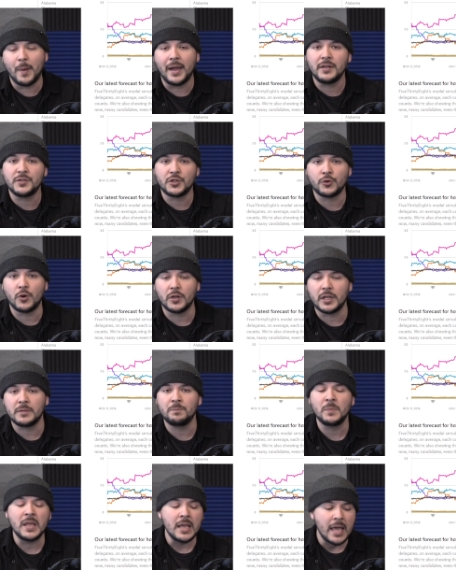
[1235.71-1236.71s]
Biden's
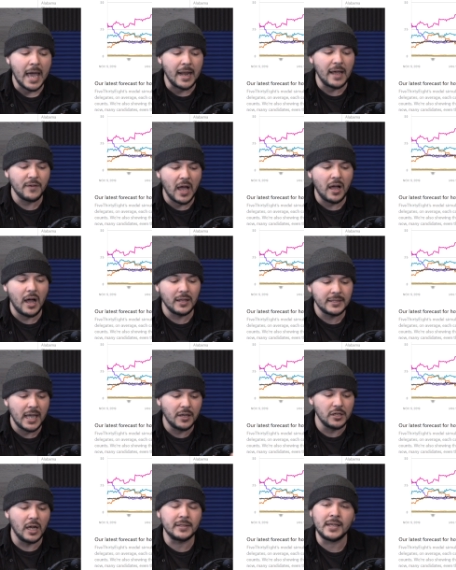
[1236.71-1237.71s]
crooked. And I, I'll
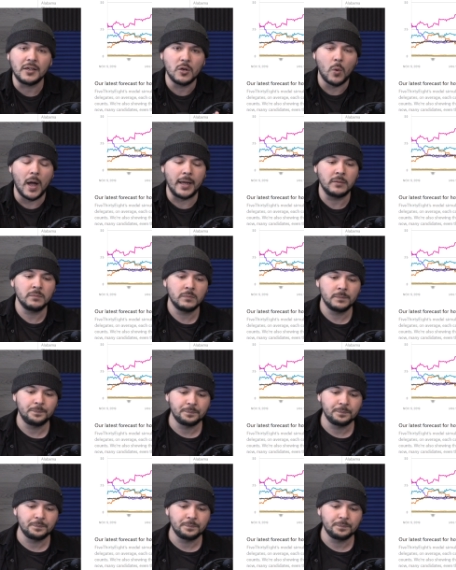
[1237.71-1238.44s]
tell you, I'll tell you why.